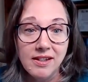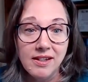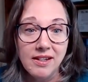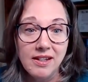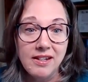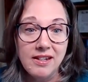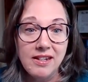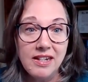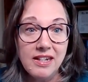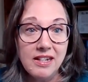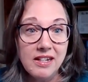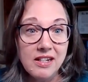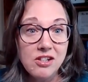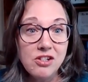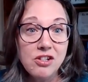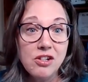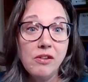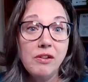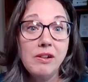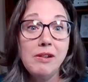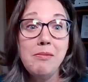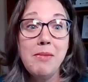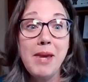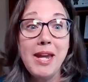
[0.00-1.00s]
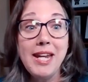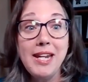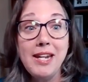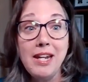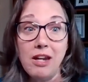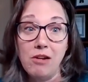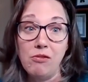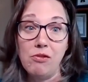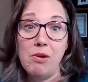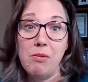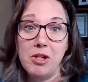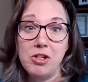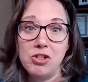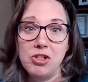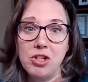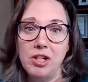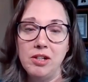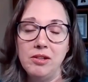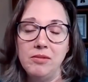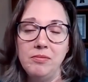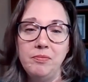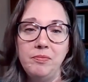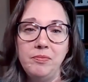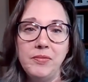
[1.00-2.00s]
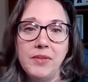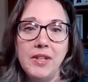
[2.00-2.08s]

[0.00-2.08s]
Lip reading: needed to remain in remission?